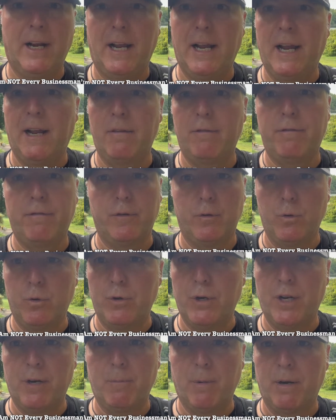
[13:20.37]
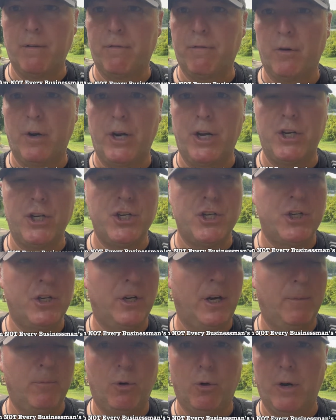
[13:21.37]
have food in my fridge.
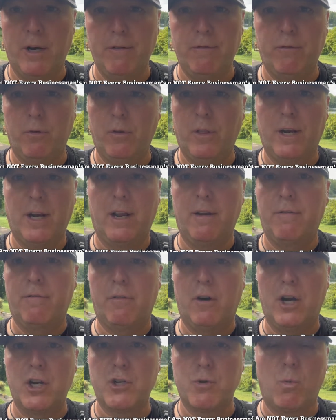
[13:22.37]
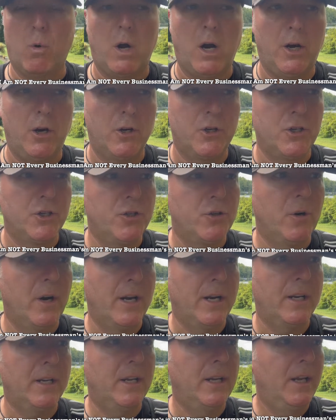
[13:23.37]
I'm grateful that I have fresh water to
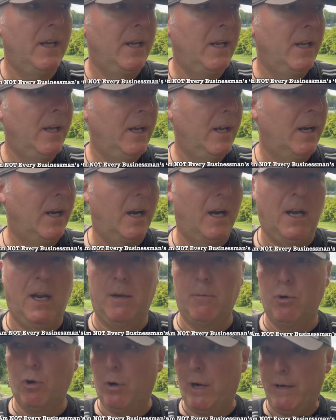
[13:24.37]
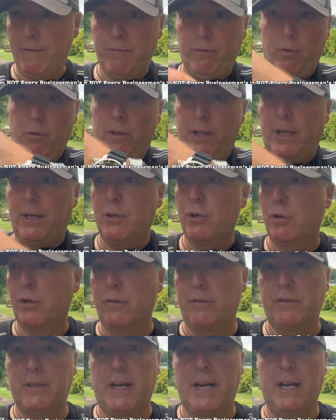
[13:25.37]
drink. Uh, I'm grateful that
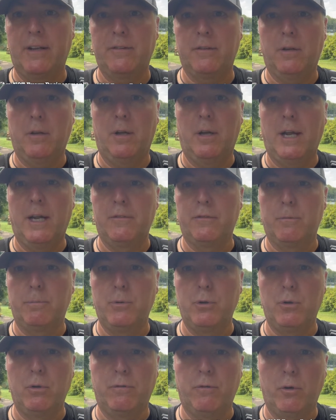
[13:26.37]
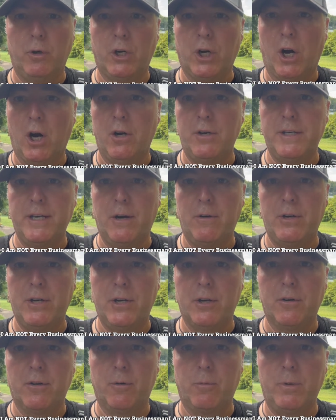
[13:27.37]
Krista has a, has a beautiful garden out
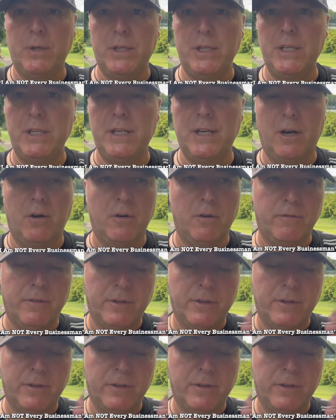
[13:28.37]
here that we eat out of in